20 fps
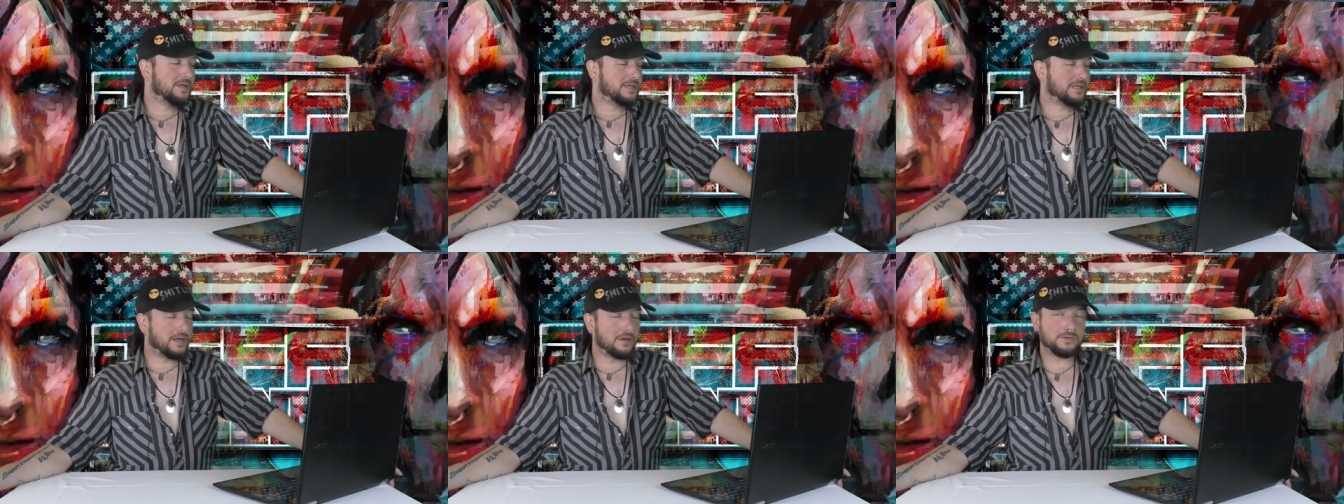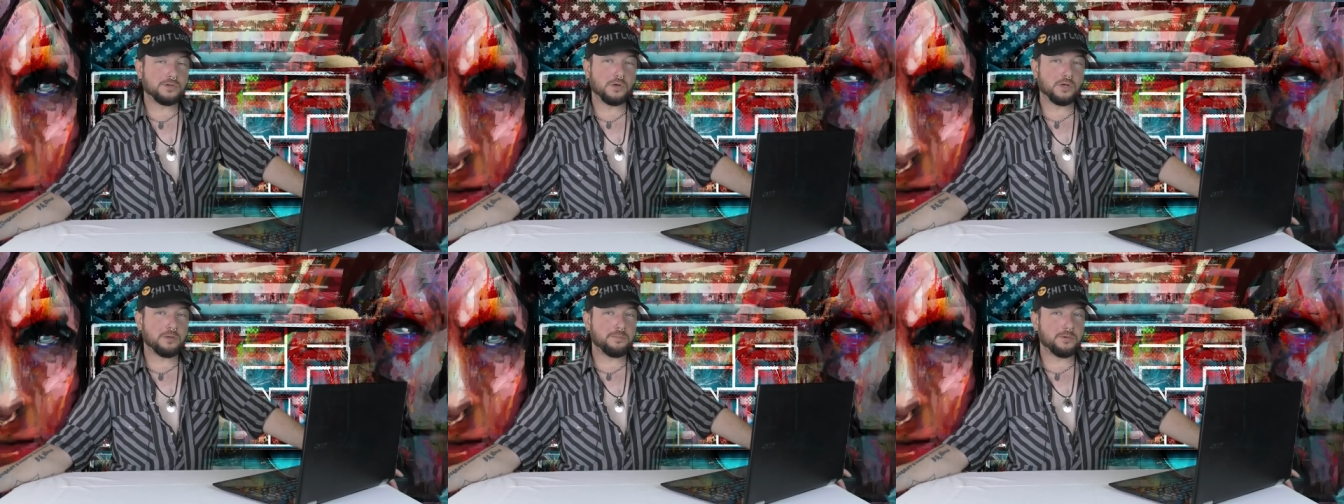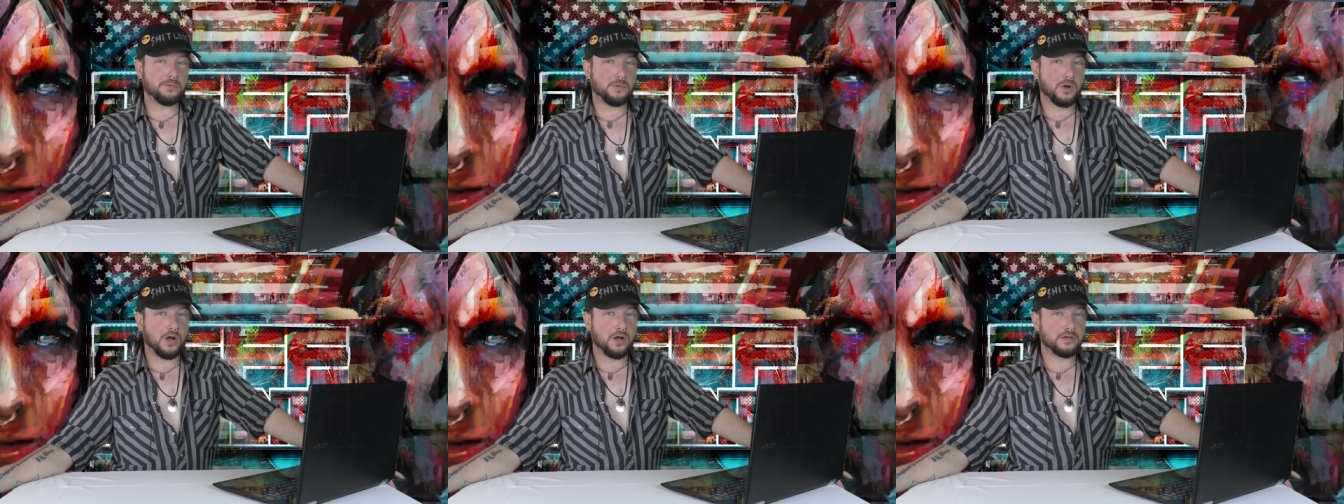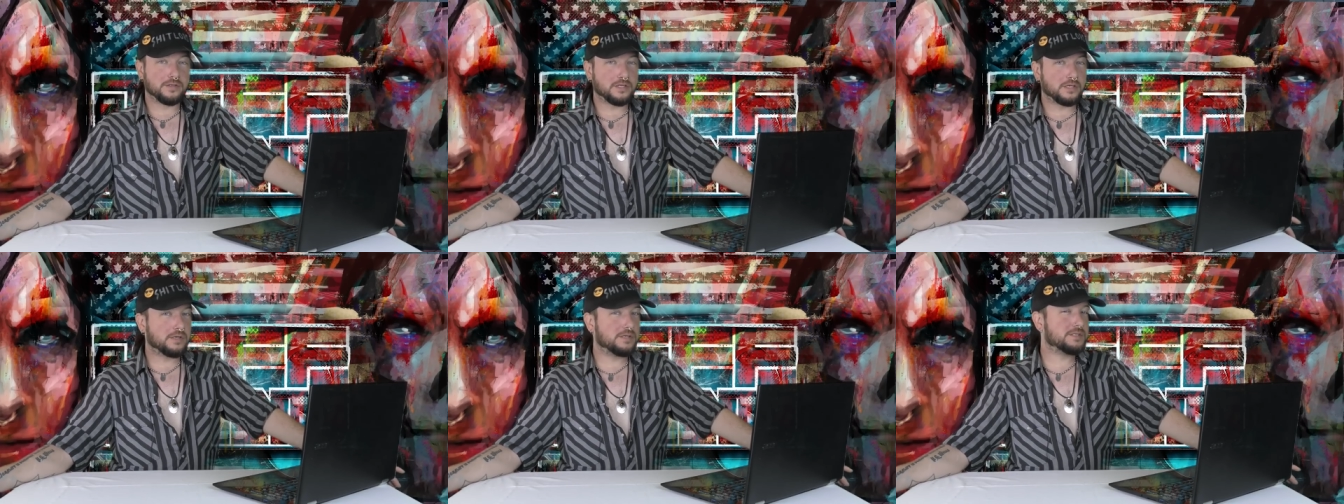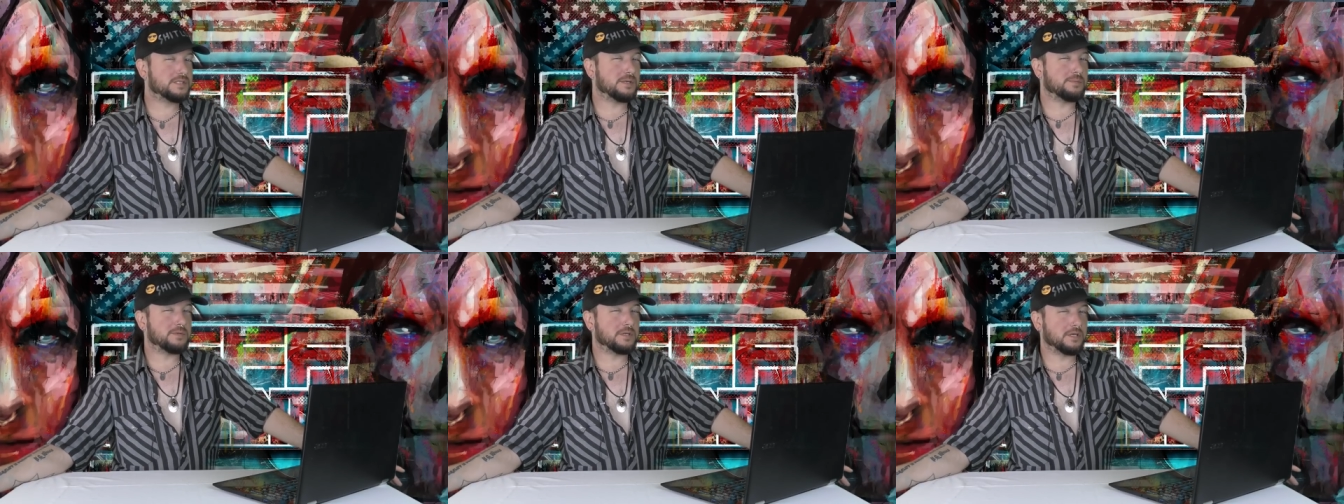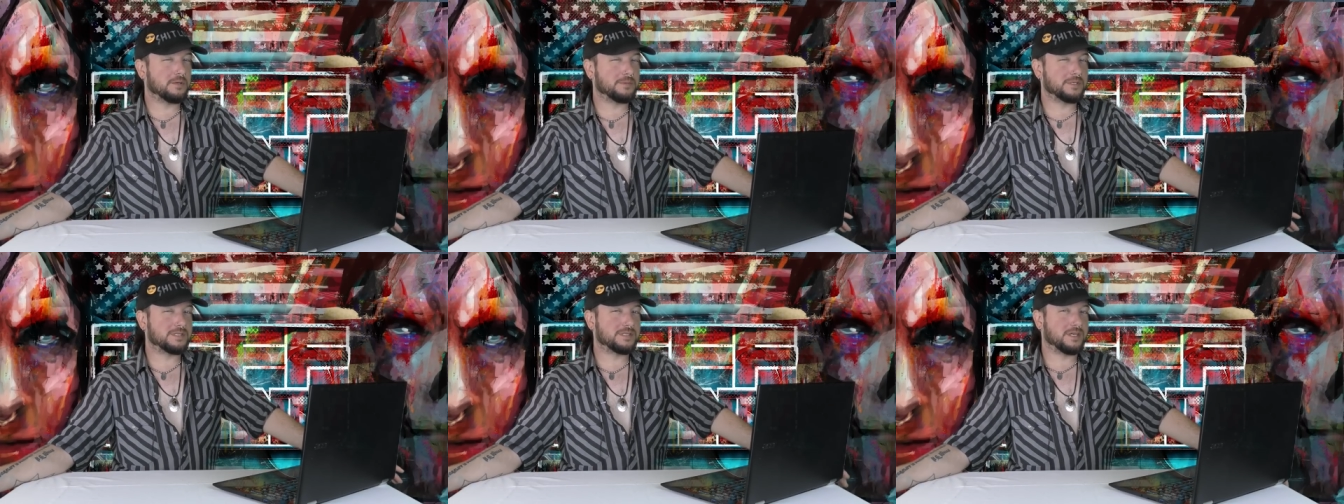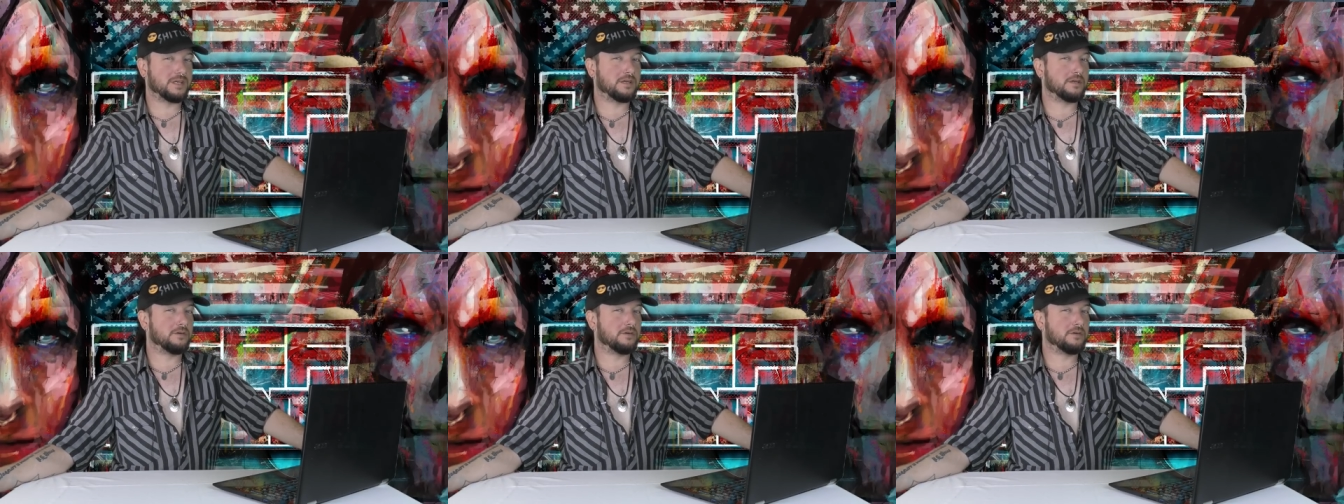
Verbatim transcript: Now, don't get me wrong, there is something to be said